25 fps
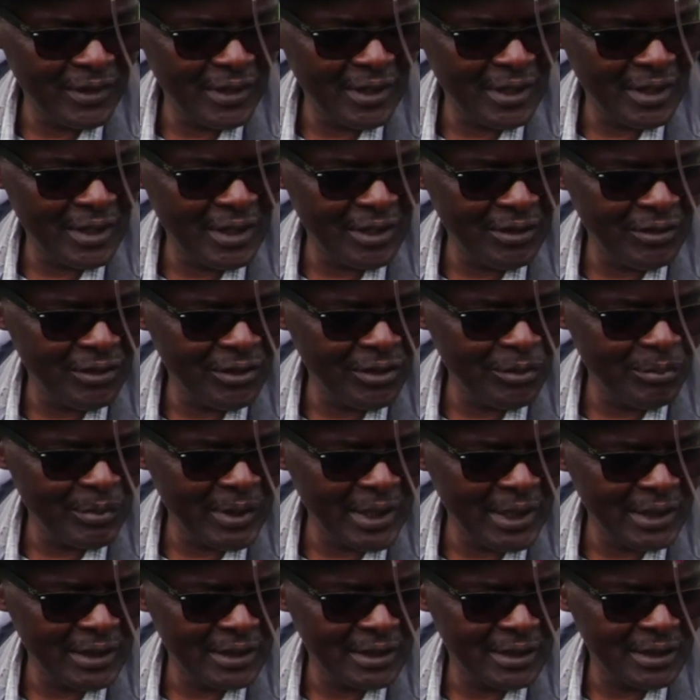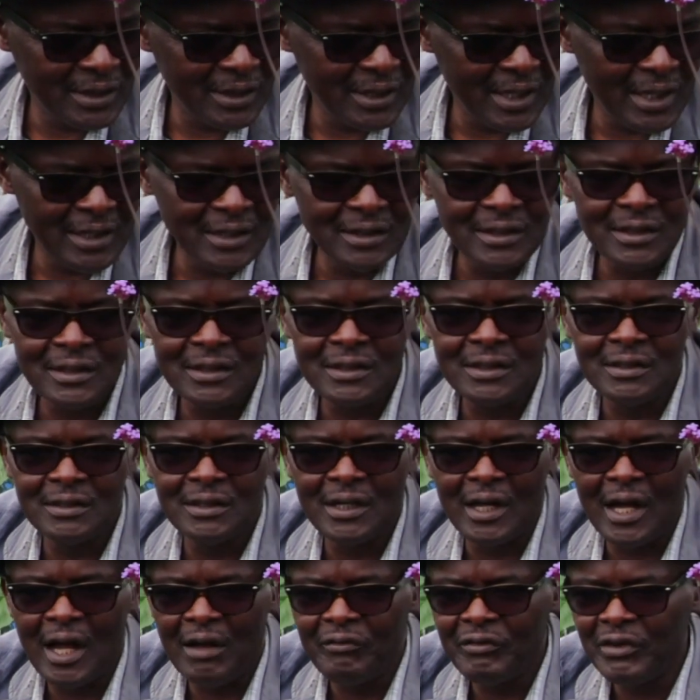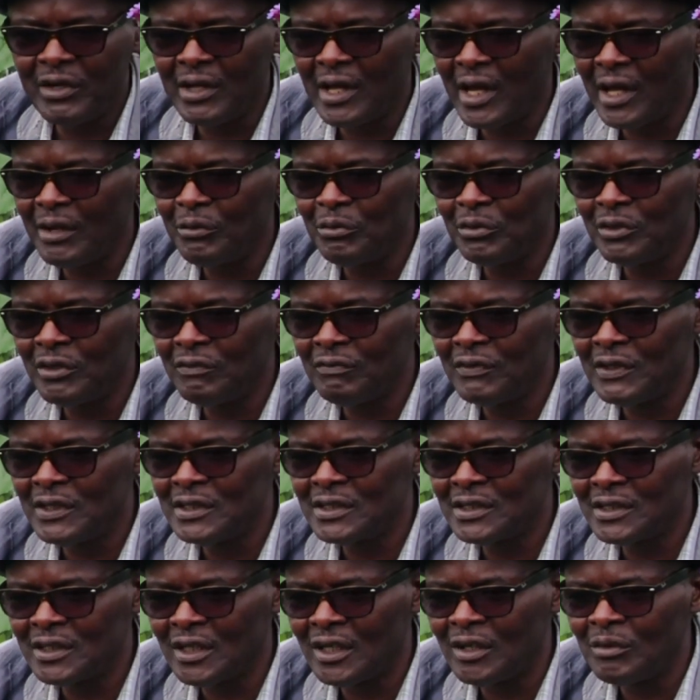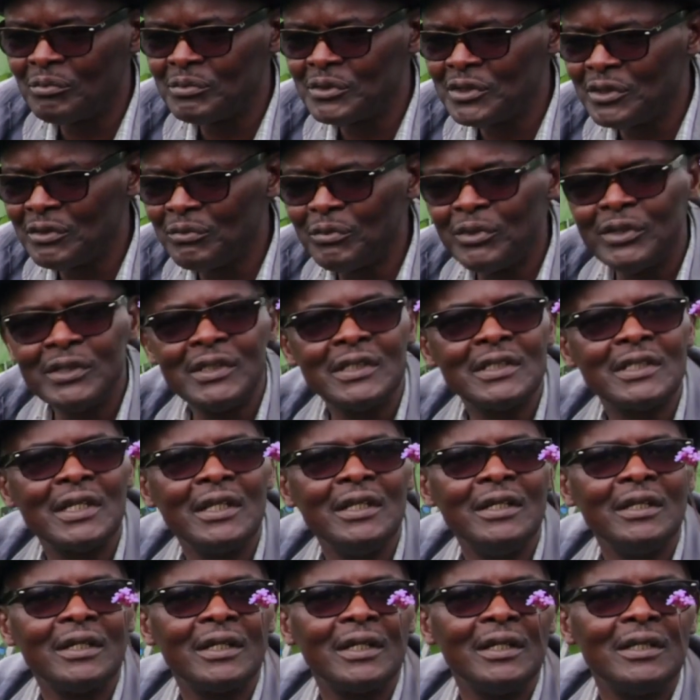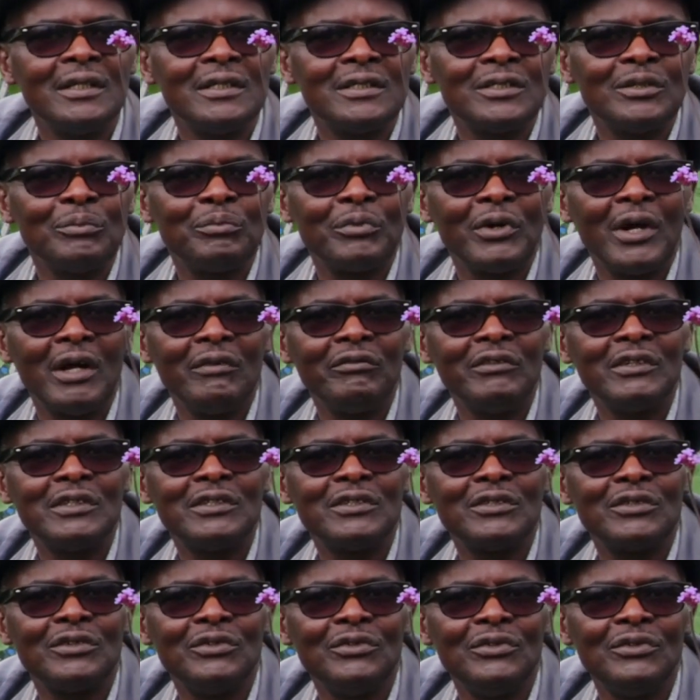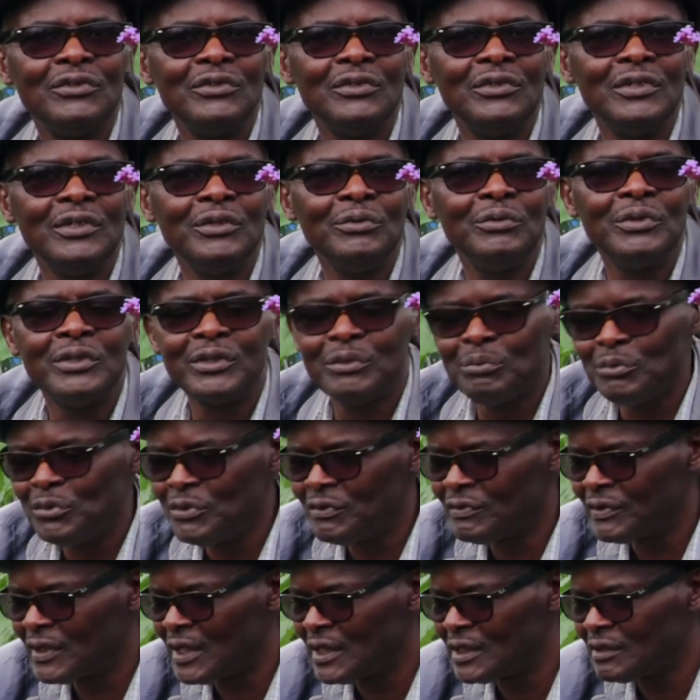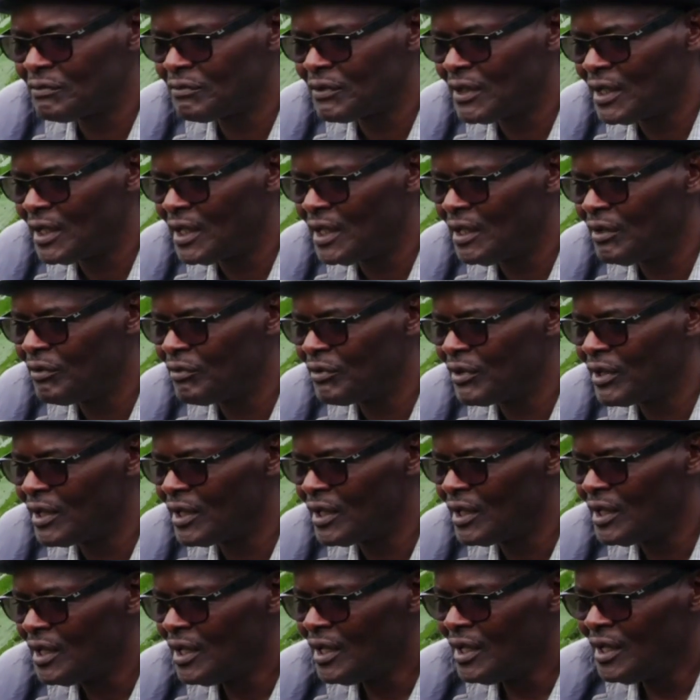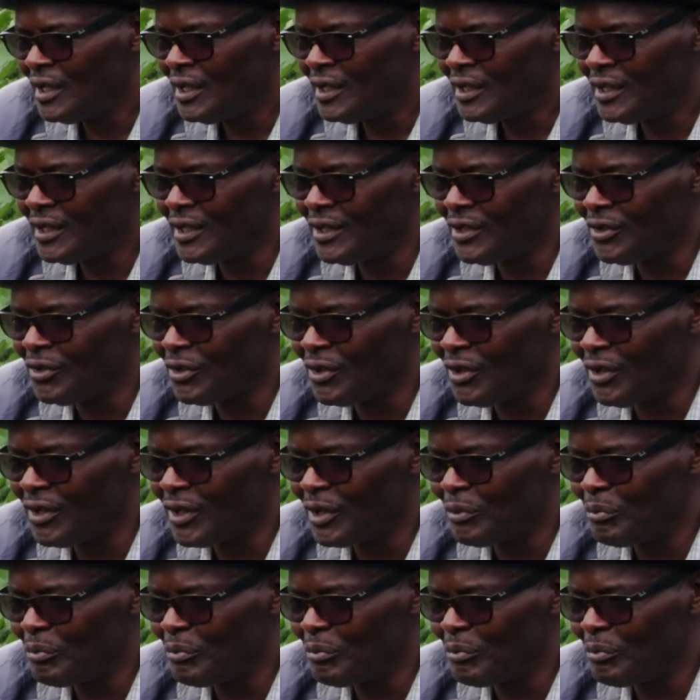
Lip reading: you might then, having had one of these jobs, you want to send your kids to private school, you want to move out of the area, you're no longer